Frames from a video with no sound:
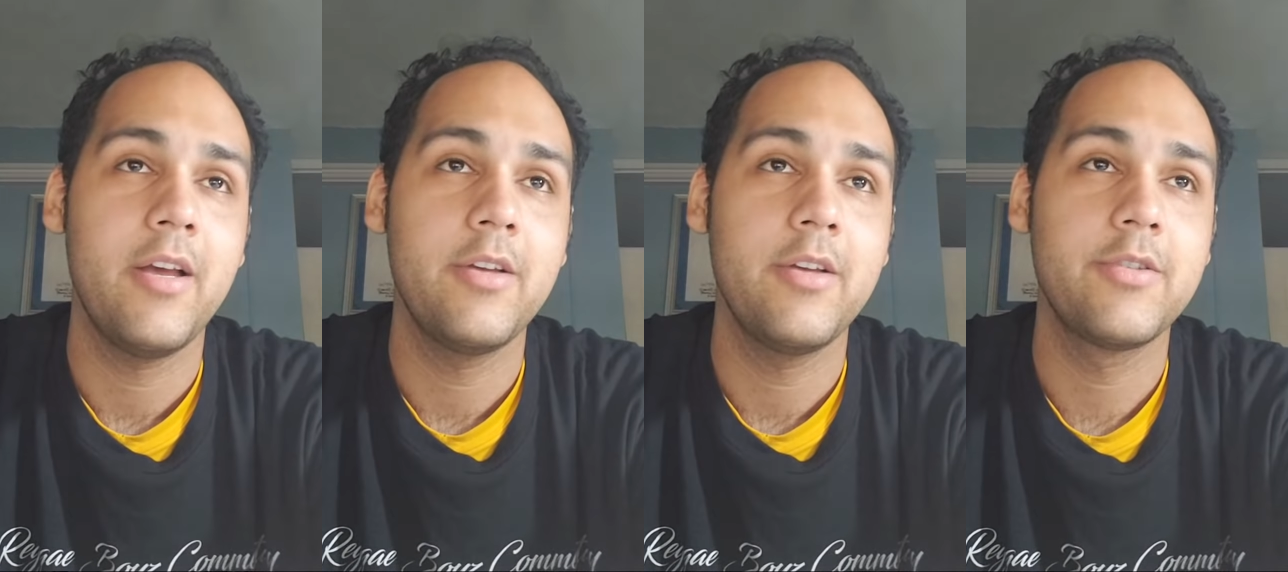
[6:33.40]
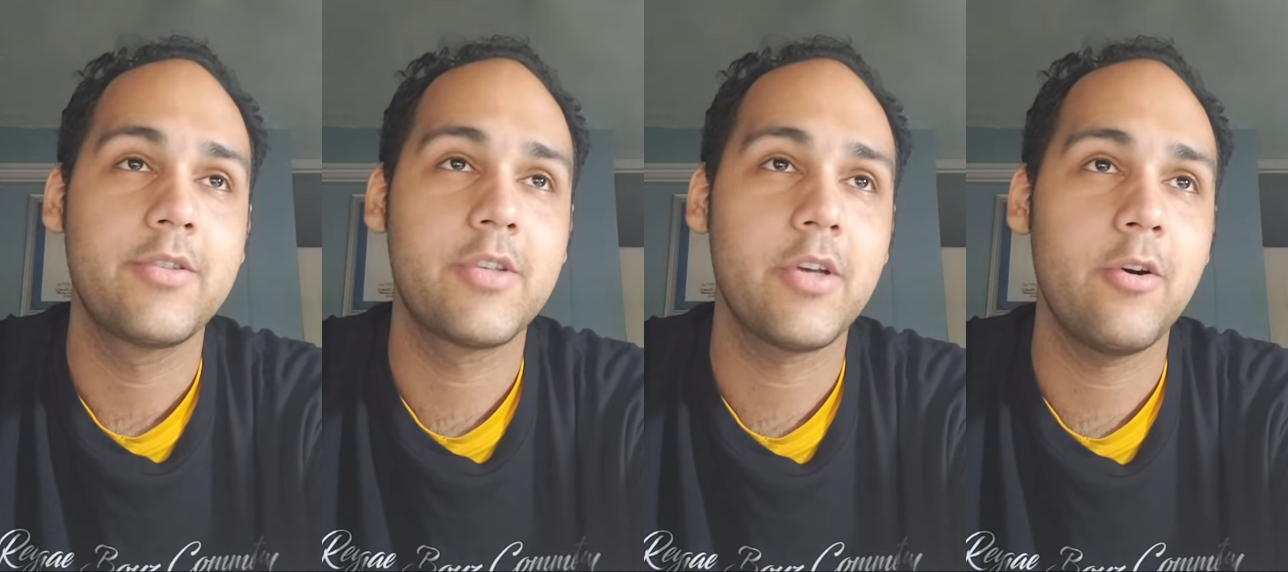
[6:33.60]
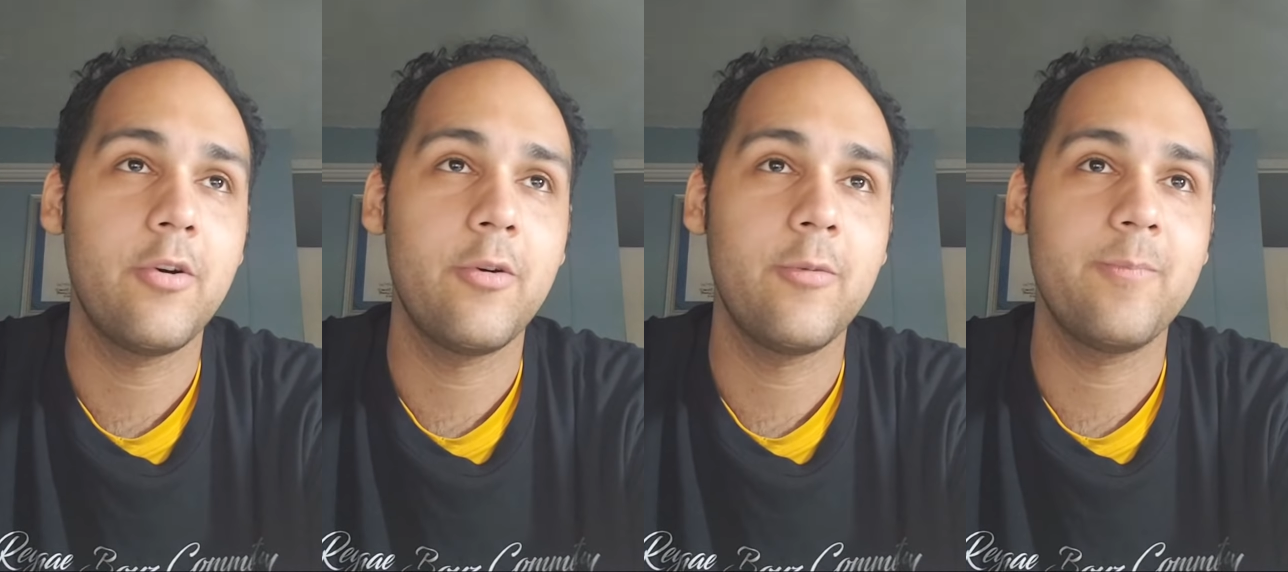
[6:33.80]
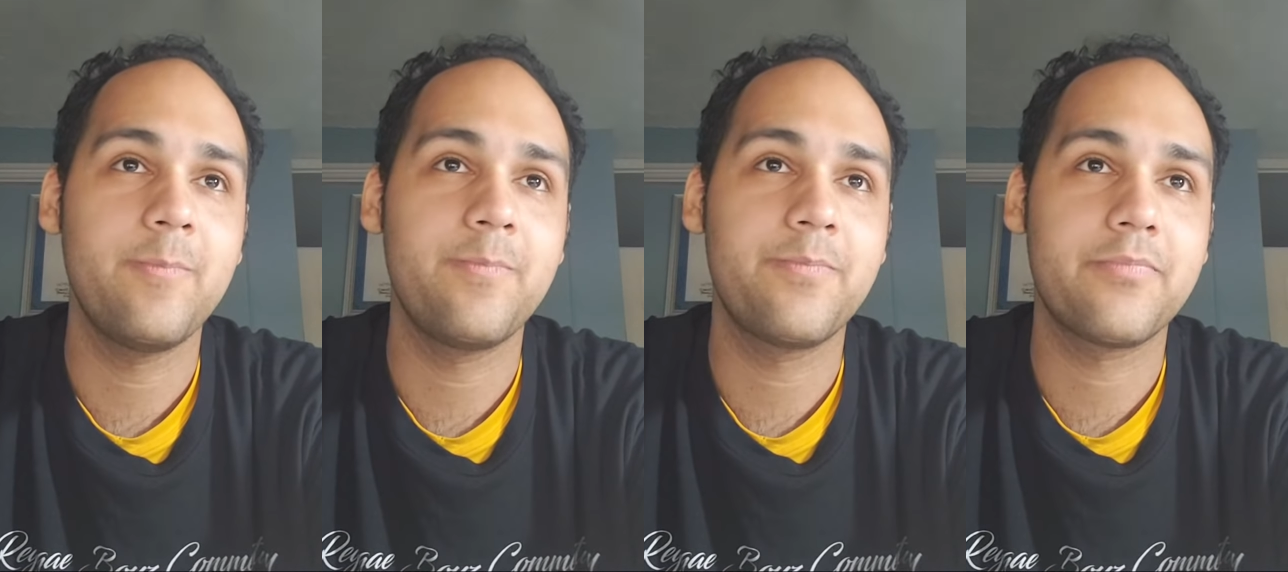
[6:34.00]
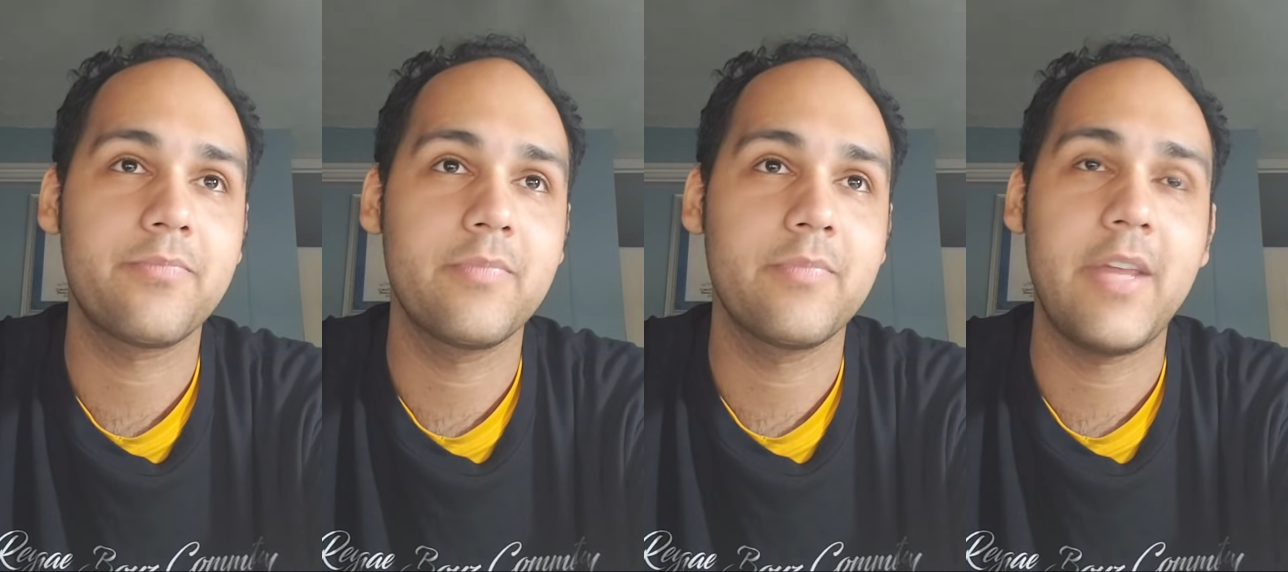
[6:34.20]
So
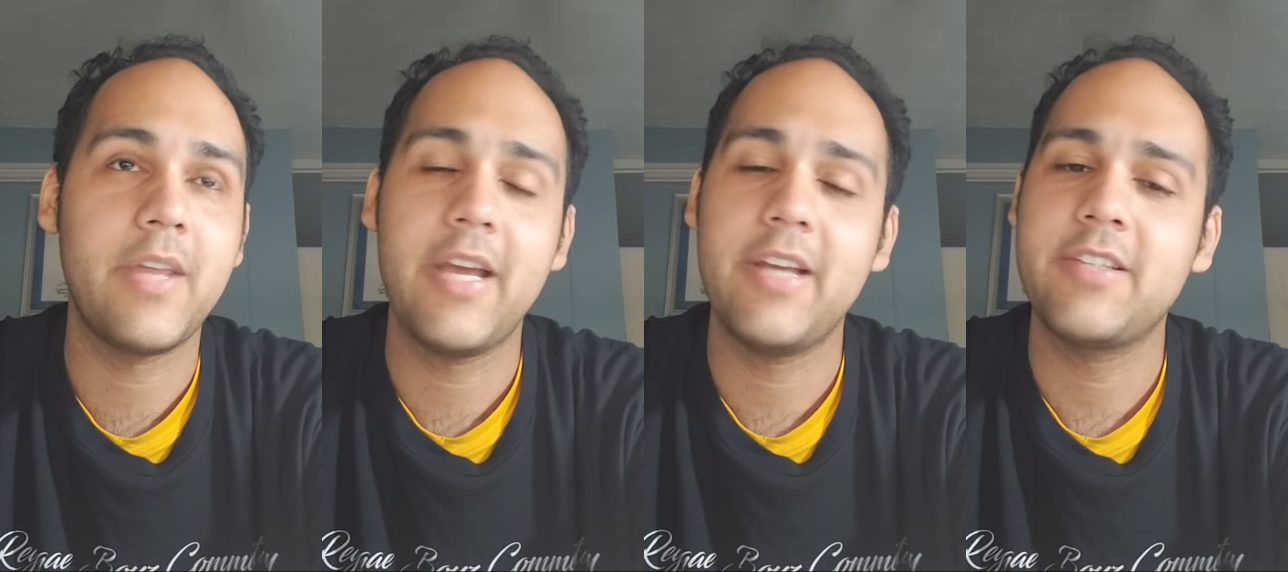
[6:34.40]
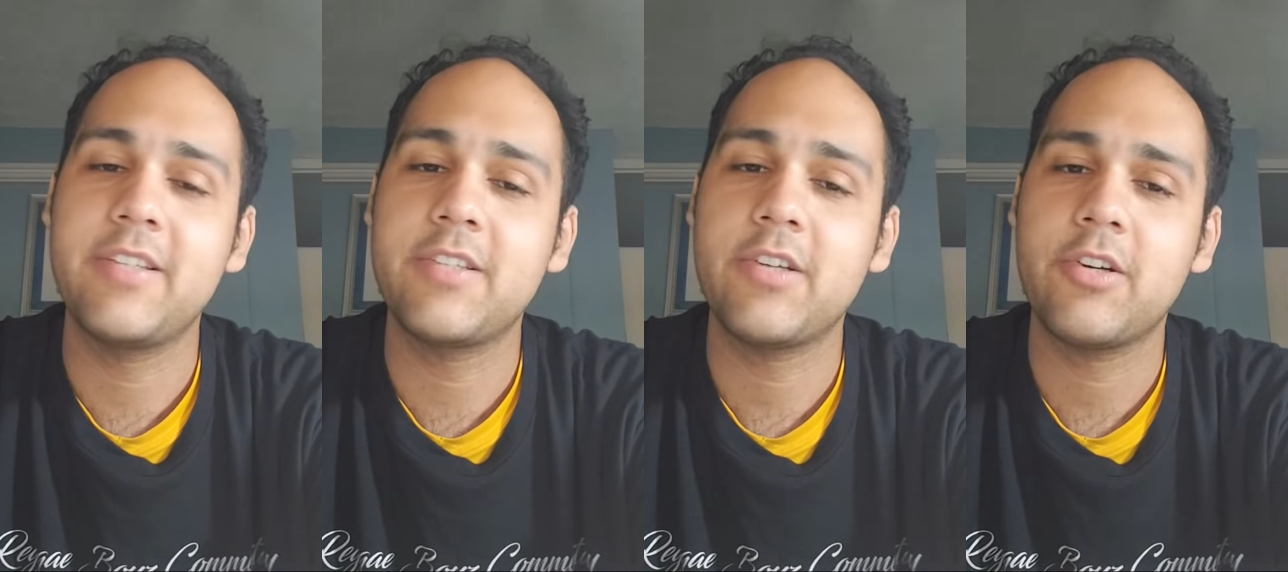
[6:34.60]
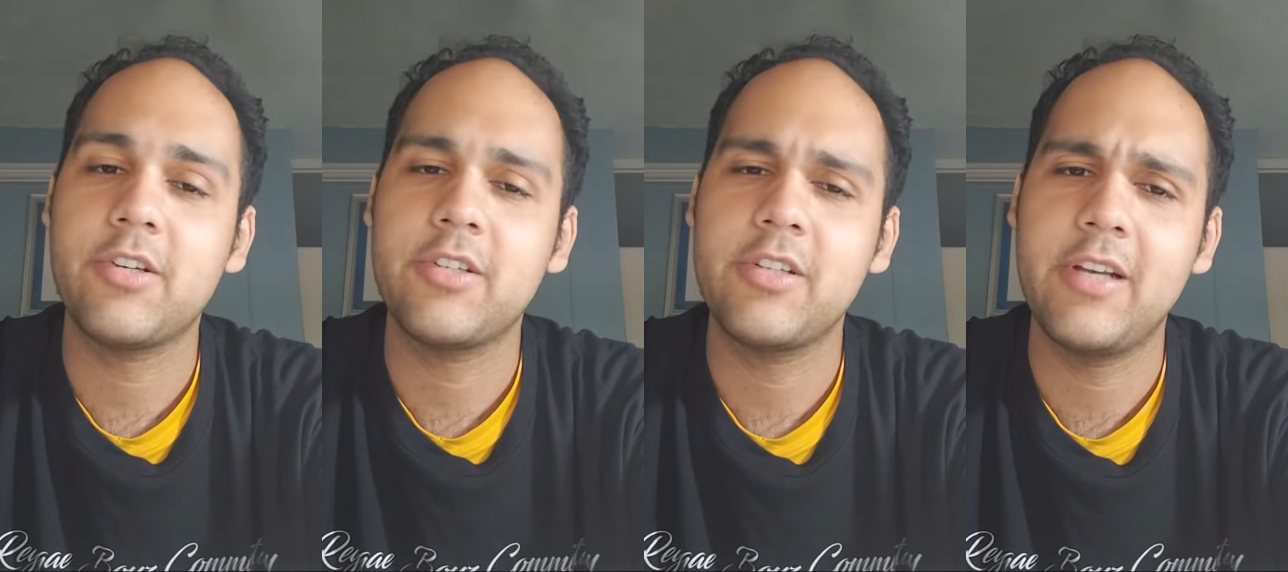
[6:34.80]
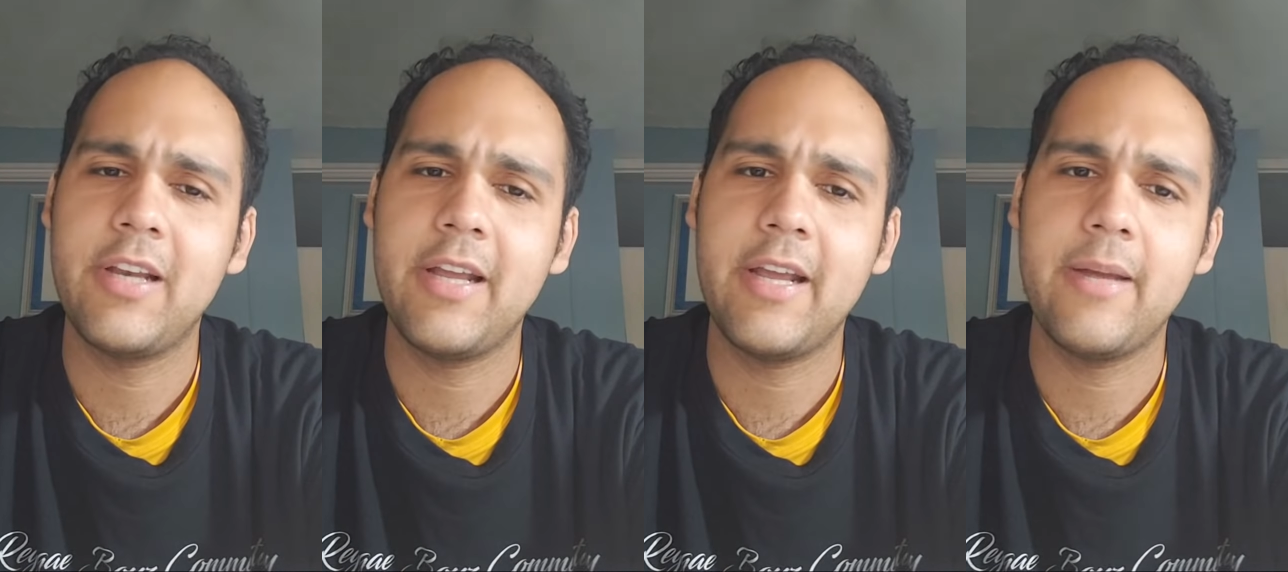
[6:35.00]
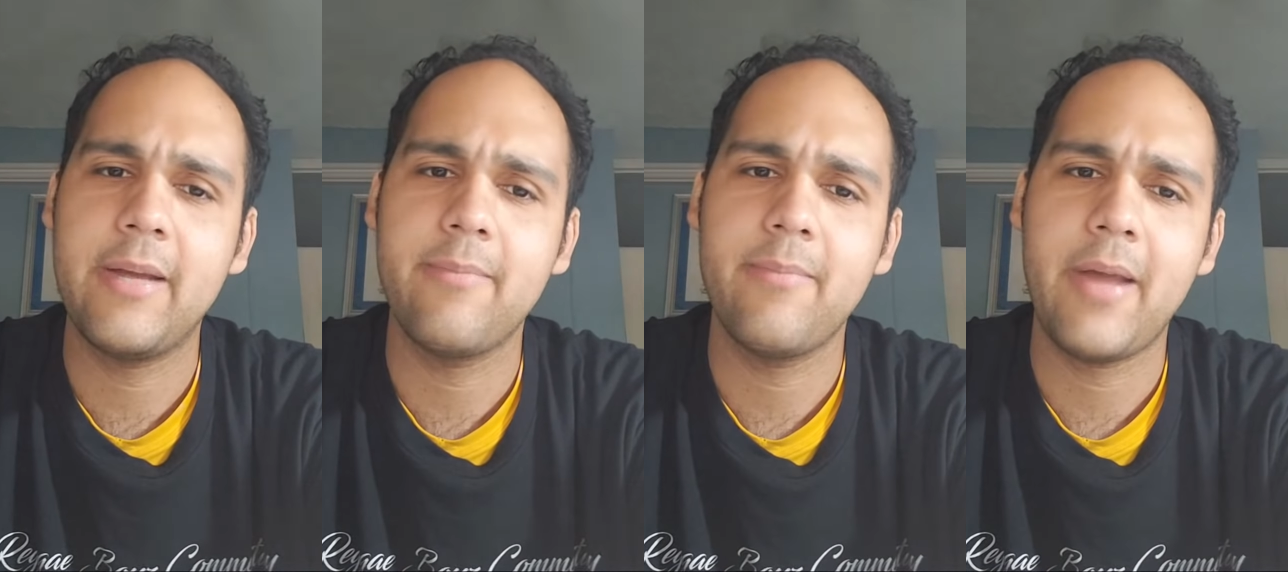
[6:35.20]
they
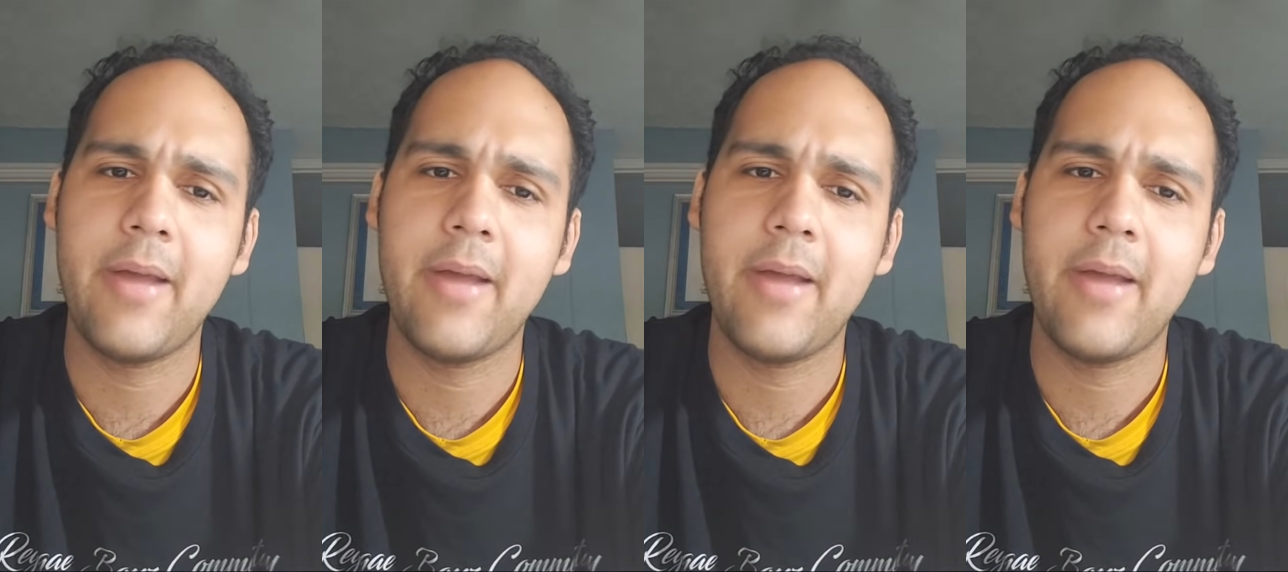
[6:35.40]
certainly